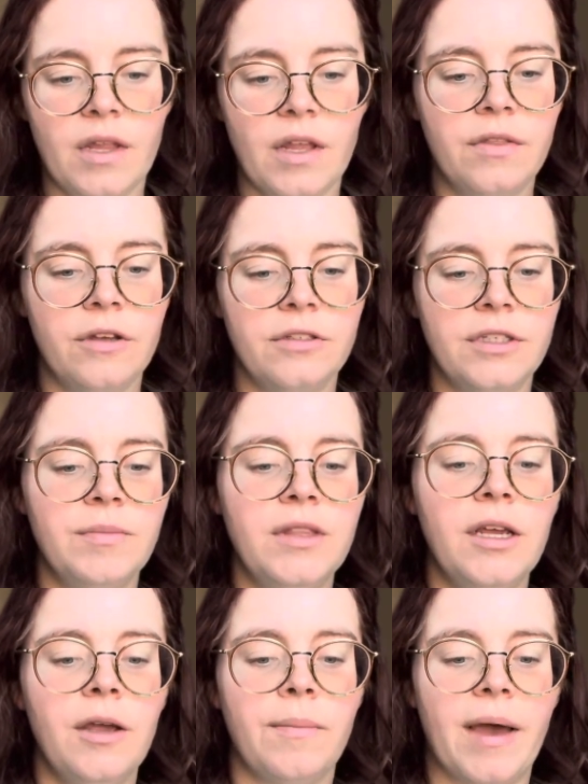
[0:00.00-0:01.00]
There's
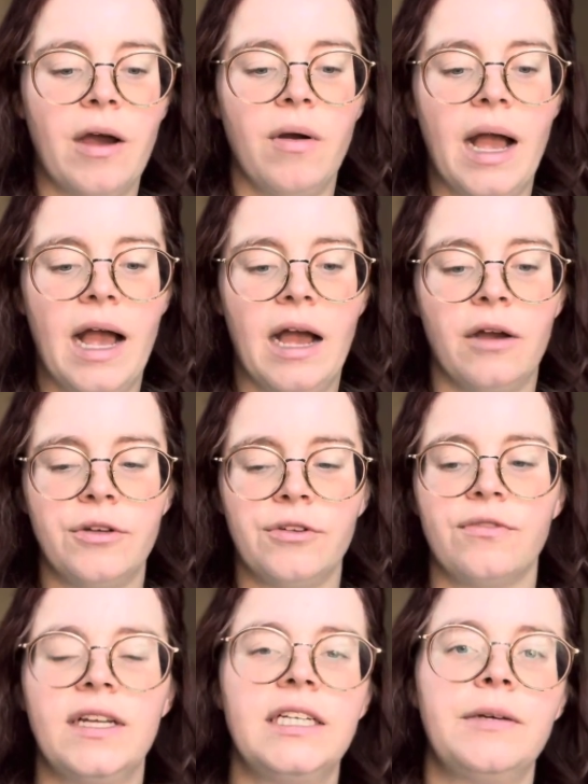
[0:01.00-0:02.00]
something about how you're
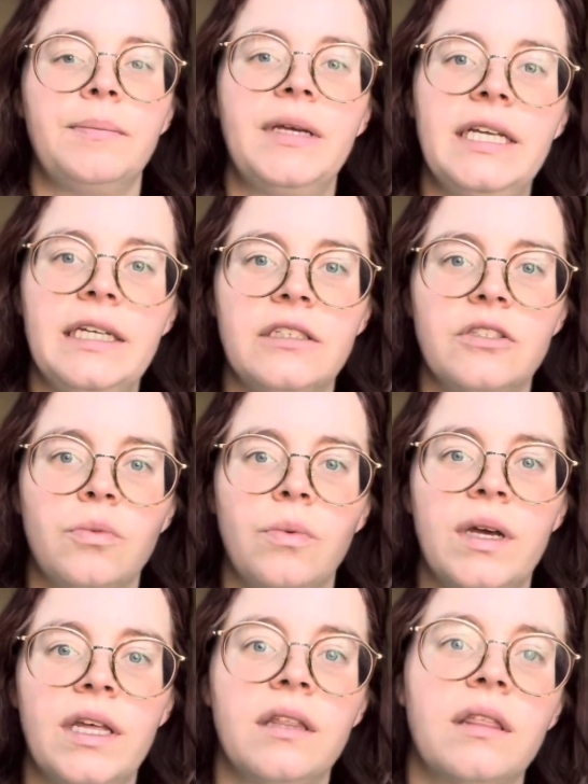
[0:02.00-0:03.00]
finding peace
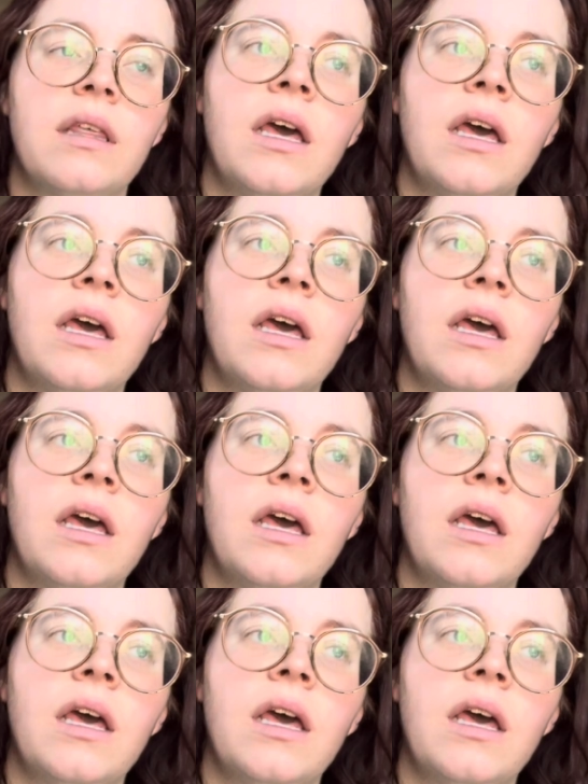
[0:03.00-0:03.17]
with